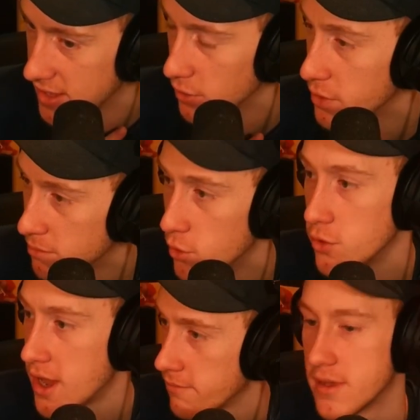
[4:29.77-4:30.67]
kill the
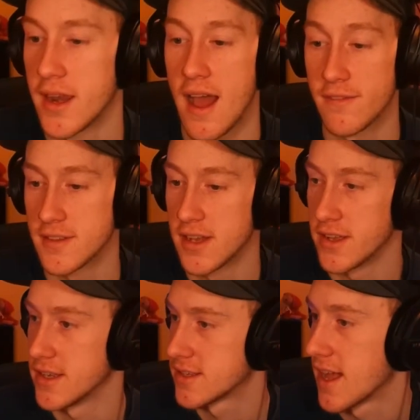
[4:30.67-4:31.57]
mood. I'm gonna have to tell
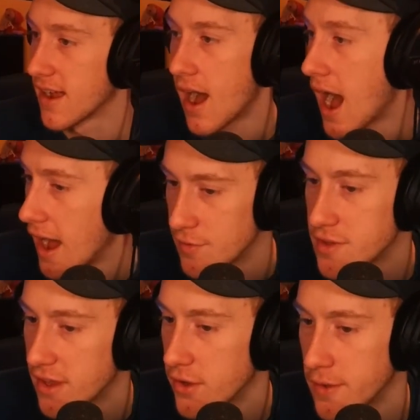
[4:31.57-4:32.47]
you this. Like, I have to
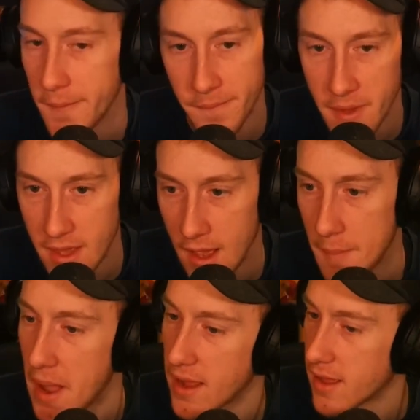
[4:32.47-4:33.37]
tell you.
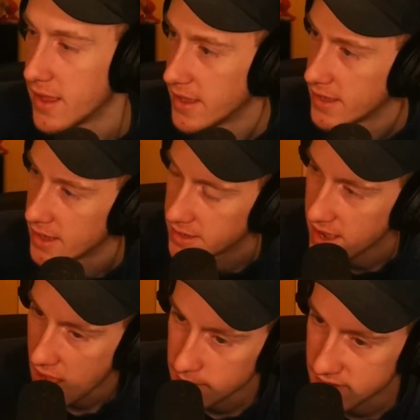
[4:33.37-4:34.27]
I'm like,
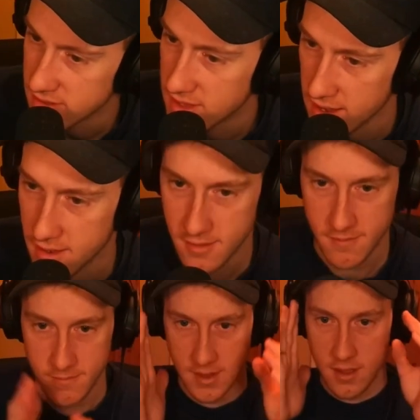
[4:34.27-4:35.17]
the hamster's dead.
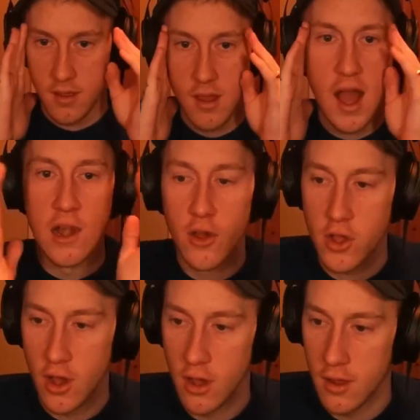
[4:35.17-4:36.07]
I look
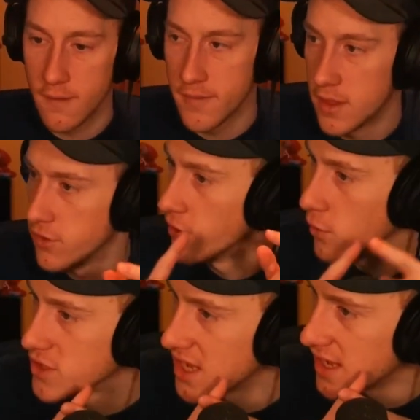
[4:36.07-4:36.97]
at her.
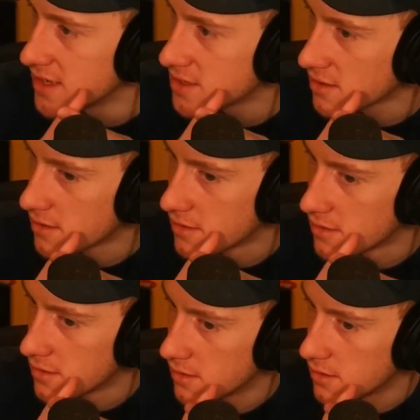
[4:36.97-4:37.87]
No tears.
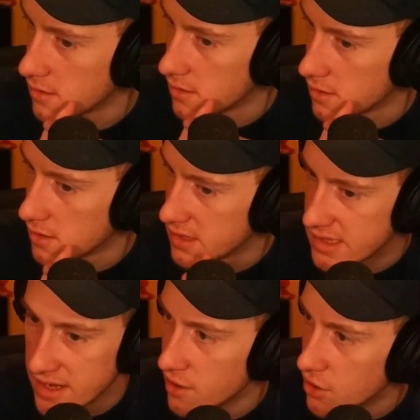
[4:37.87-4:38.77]

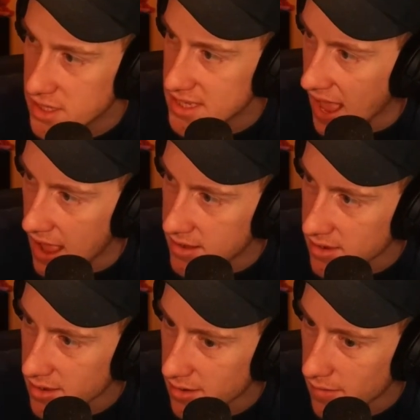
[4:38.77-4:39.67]
Didn't look sad.
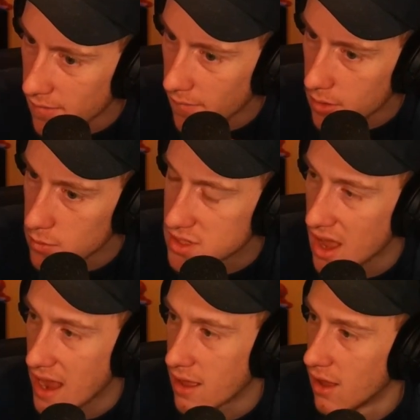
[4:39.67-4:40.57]
Was
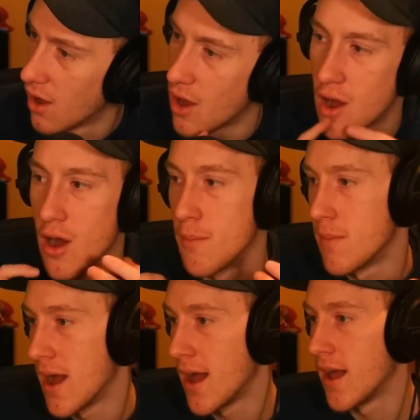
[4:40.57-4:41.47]
like, oh,
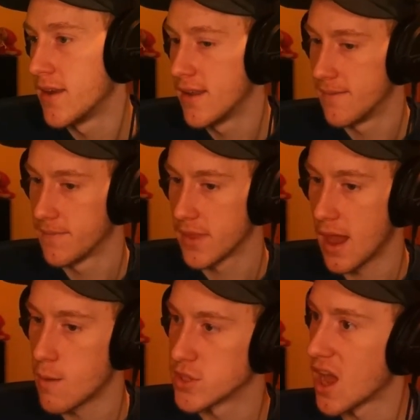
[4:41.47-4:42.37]
man.
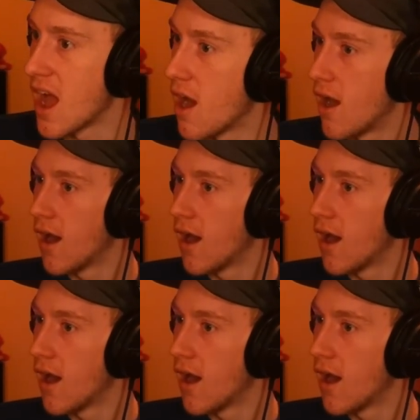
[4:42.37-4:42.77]
I was like,